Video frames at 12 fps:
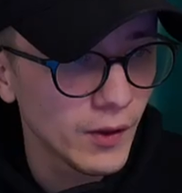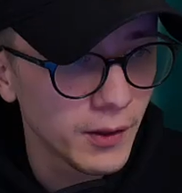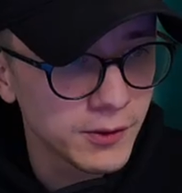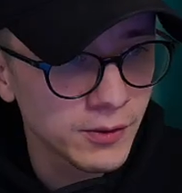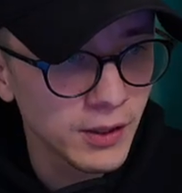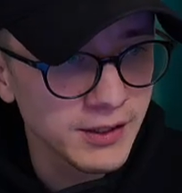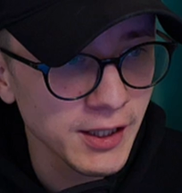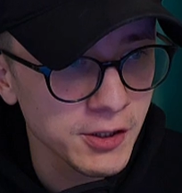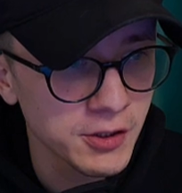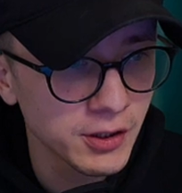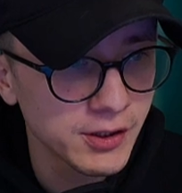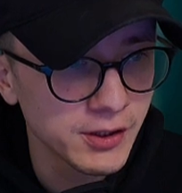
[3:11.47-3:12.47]
So let's
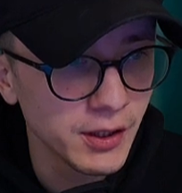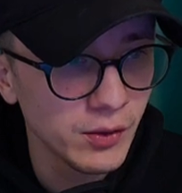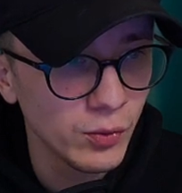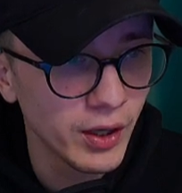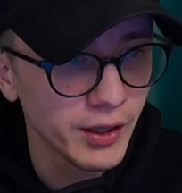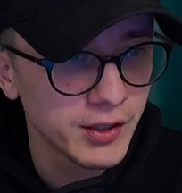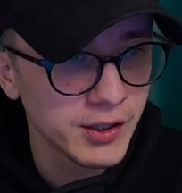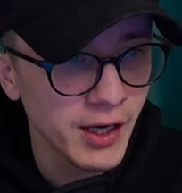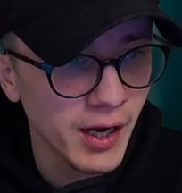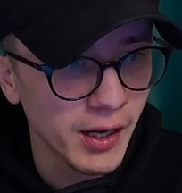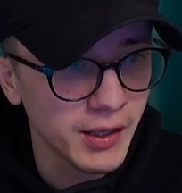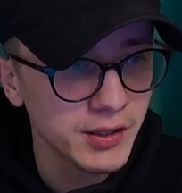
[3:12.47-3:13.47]
actually see what it
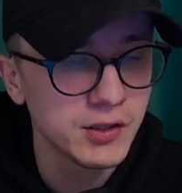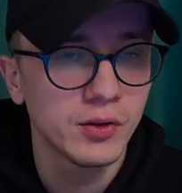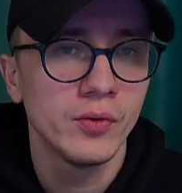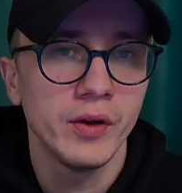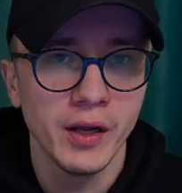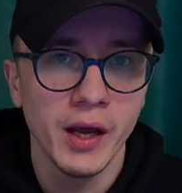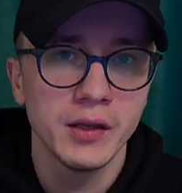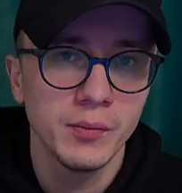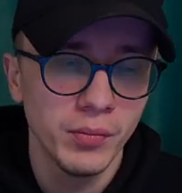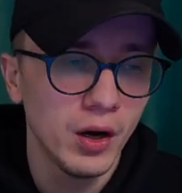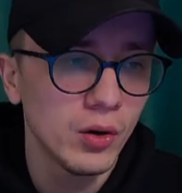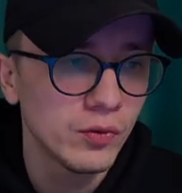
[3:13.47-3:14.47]
takes to create a
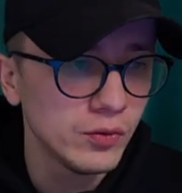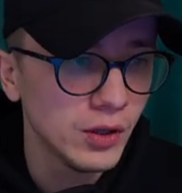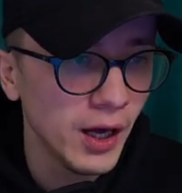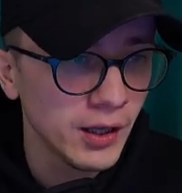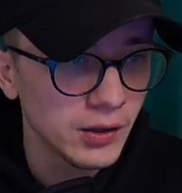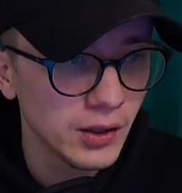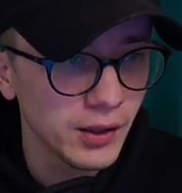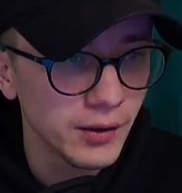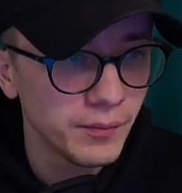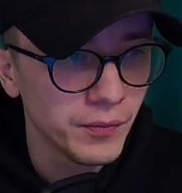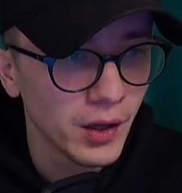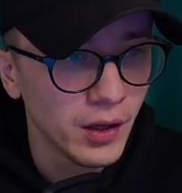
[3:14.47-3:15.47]
powerful headline.
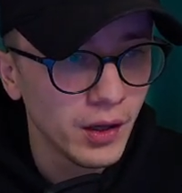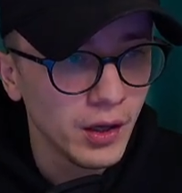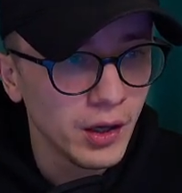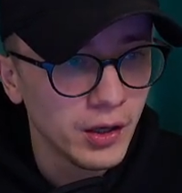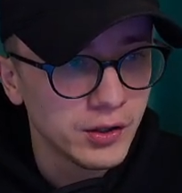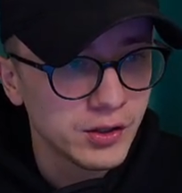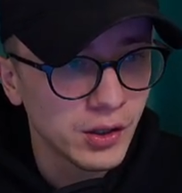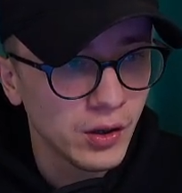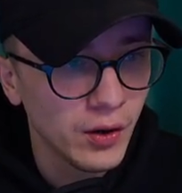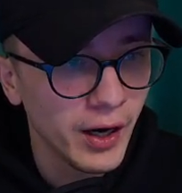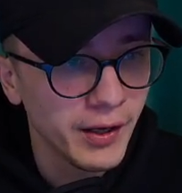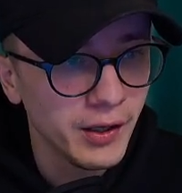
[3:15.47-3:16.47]

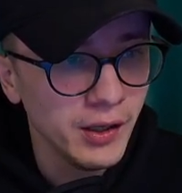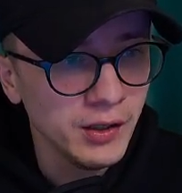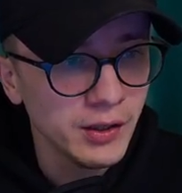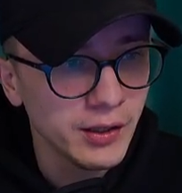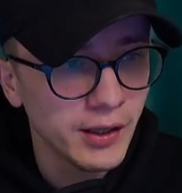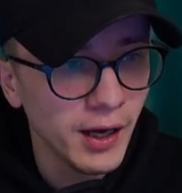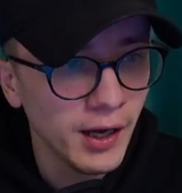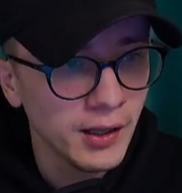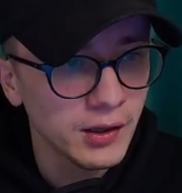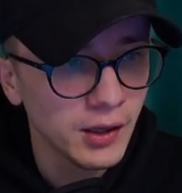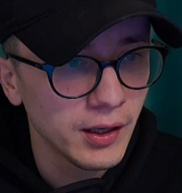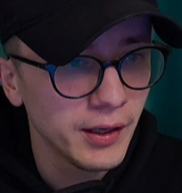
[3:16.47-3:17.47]
So ideally, the
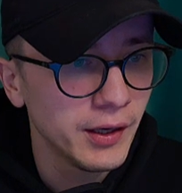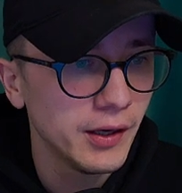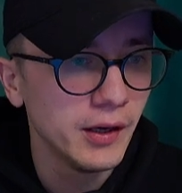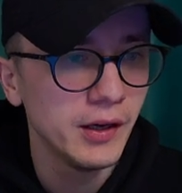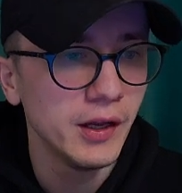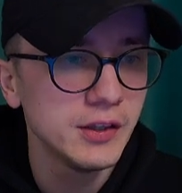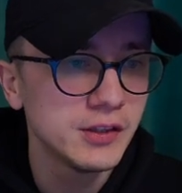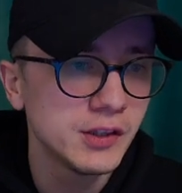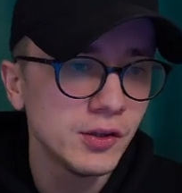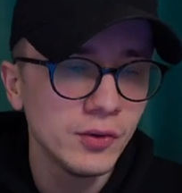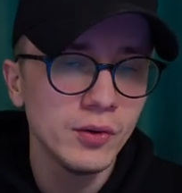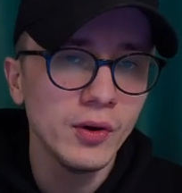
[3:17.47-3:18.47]
headline needs
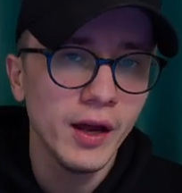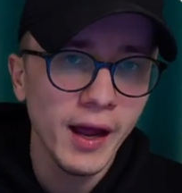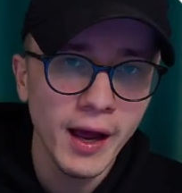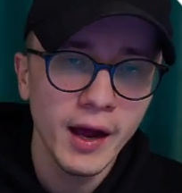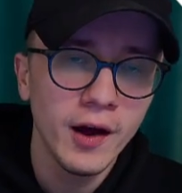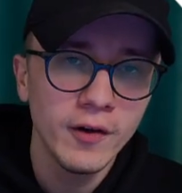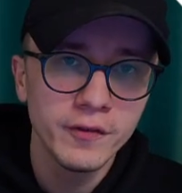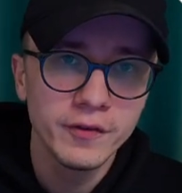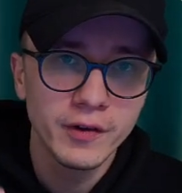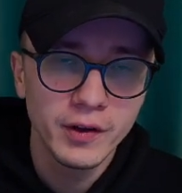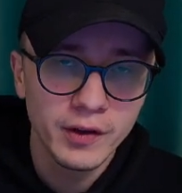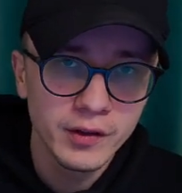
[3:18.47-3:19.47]
to have
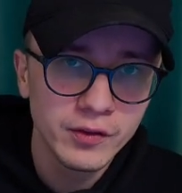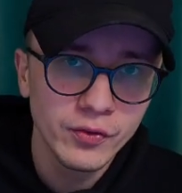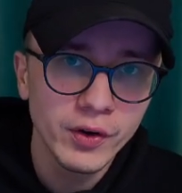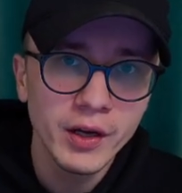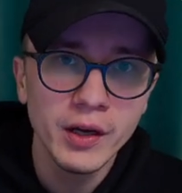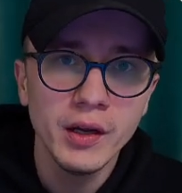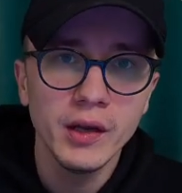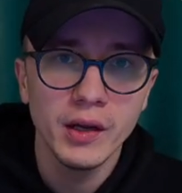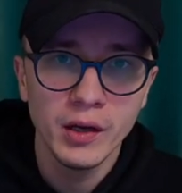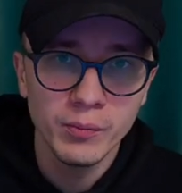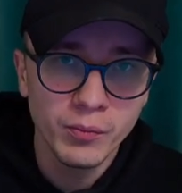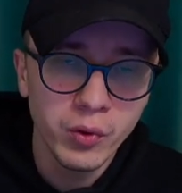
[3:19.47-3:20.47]
3
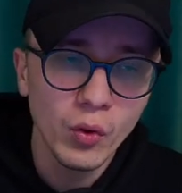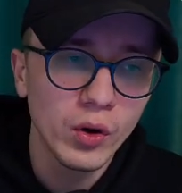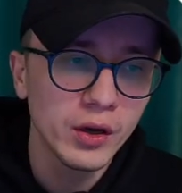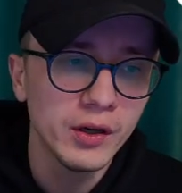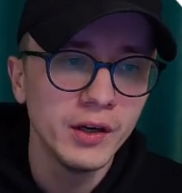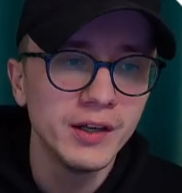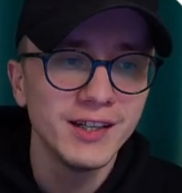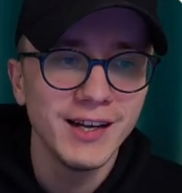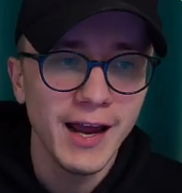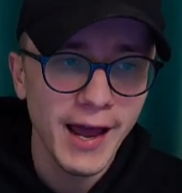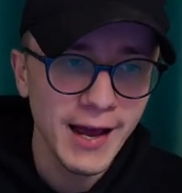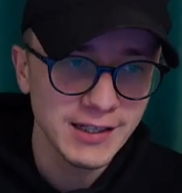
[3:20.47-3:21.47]
important
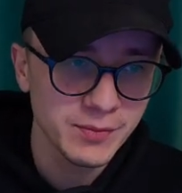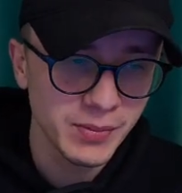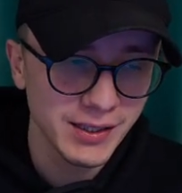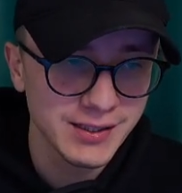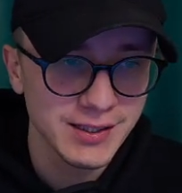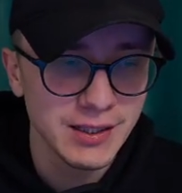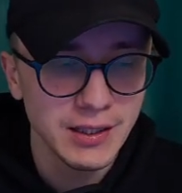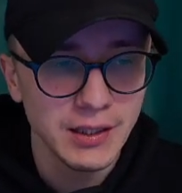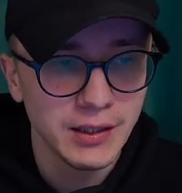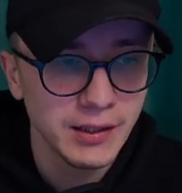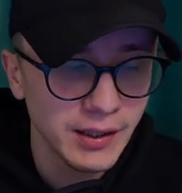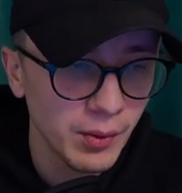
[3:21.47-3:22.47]
aspects.
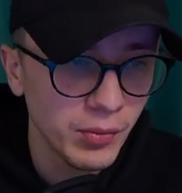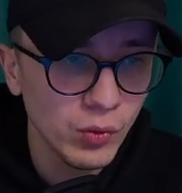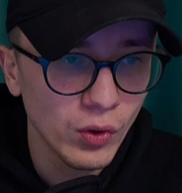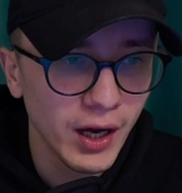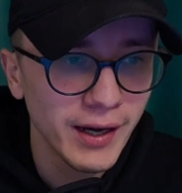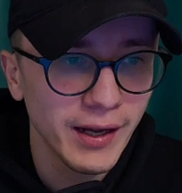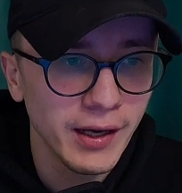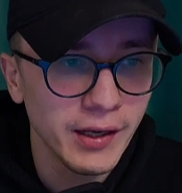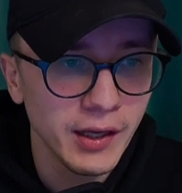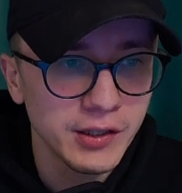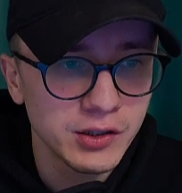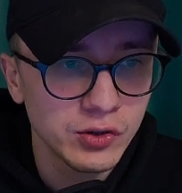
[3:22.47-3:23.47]
Number 1, it
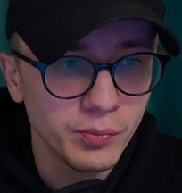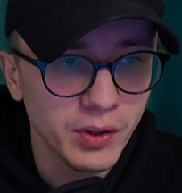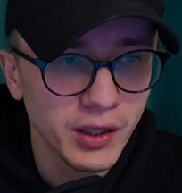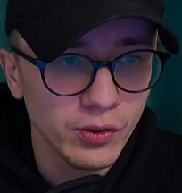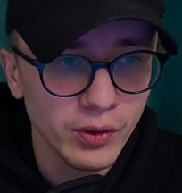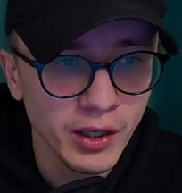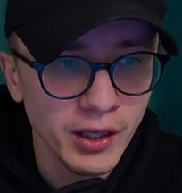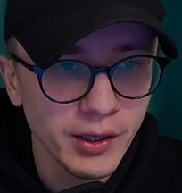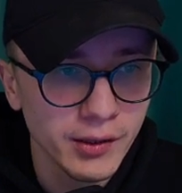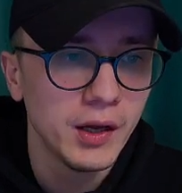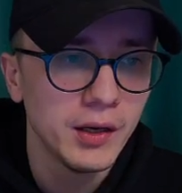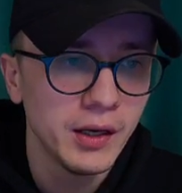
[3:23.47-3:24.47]
needs to be unique.